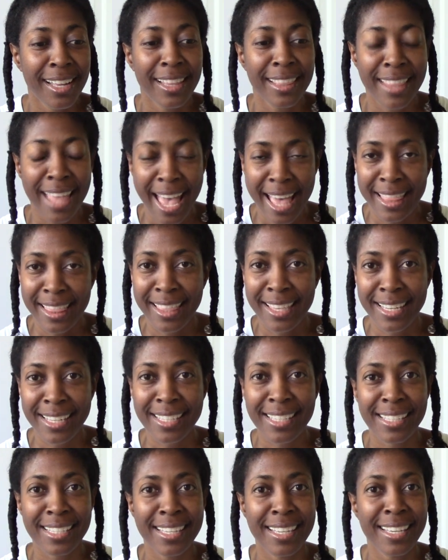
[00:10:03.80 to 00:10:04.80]
that
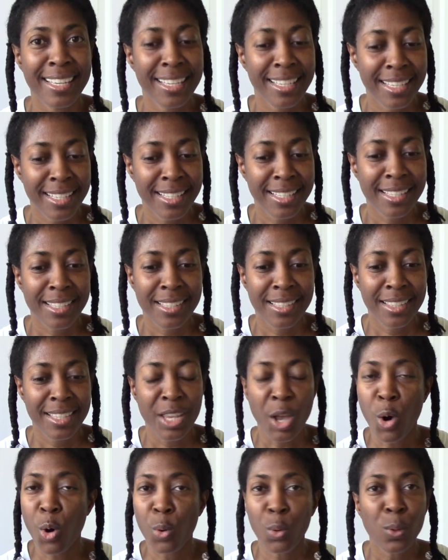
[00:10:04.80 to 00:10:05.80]
this is
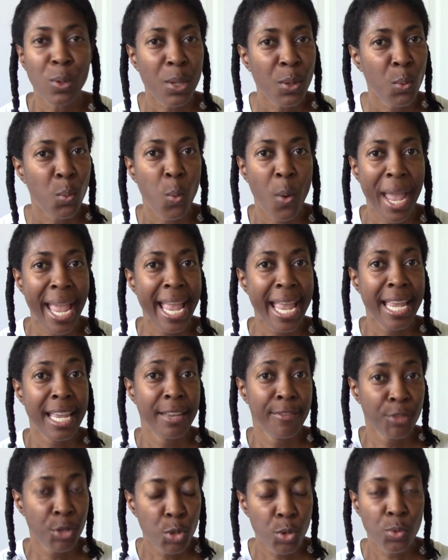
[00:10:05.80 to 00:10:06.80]
the only way.
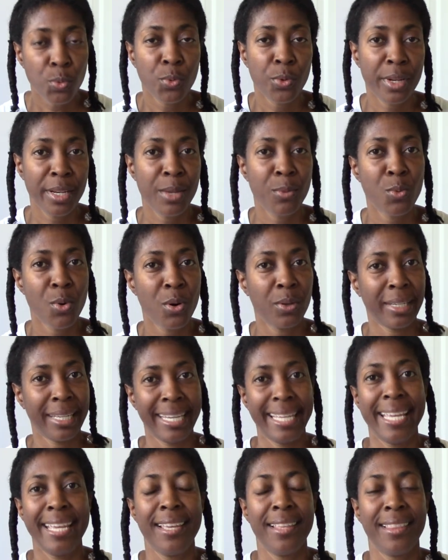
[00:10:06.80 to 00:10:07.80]
If you really want
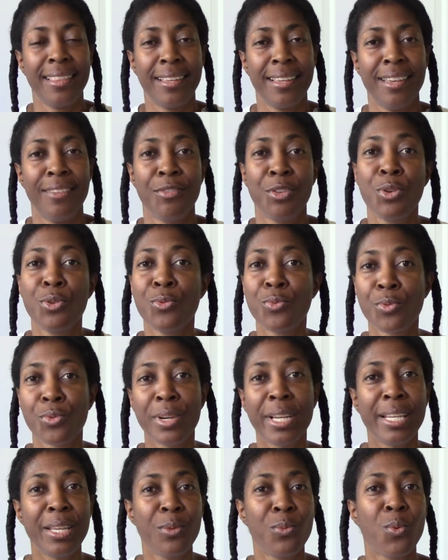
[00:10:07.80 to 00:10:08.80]
length, if you
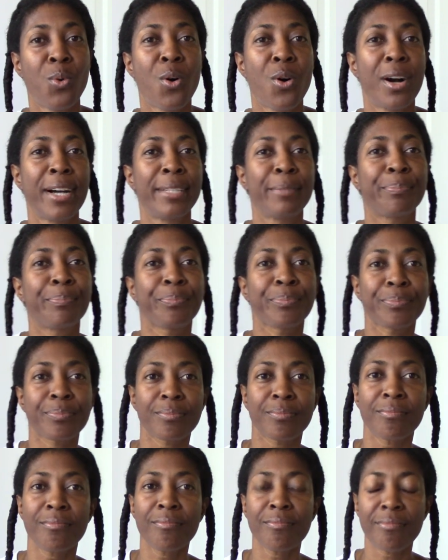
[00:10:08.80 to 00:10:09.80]
really want
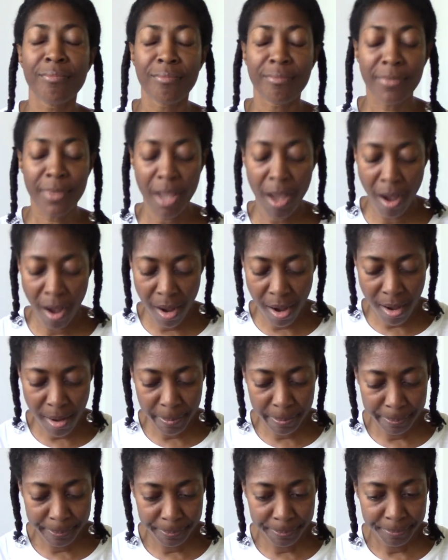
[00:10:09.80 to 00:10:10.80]

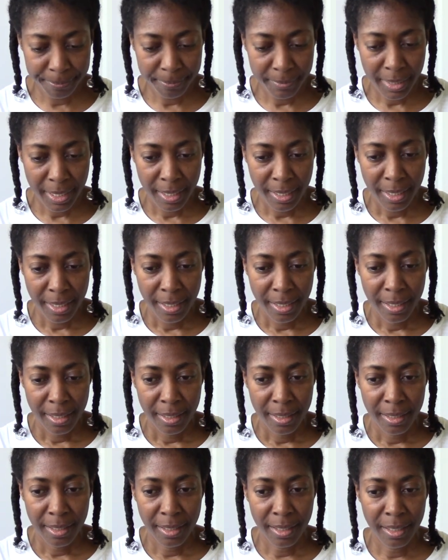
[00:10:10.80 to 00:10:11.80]

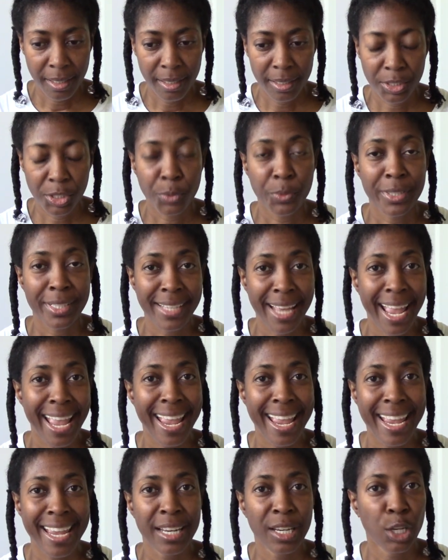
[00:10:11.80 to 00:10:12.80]
to
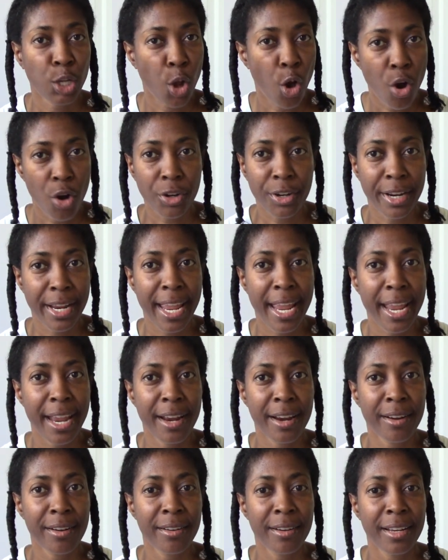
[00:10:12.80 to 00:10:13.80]
retain longer
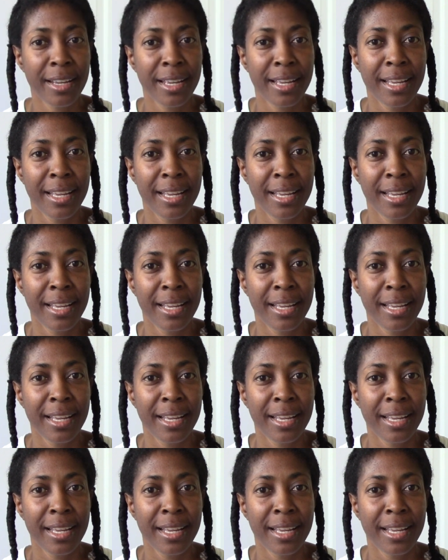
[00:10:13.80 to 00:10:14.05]
hair,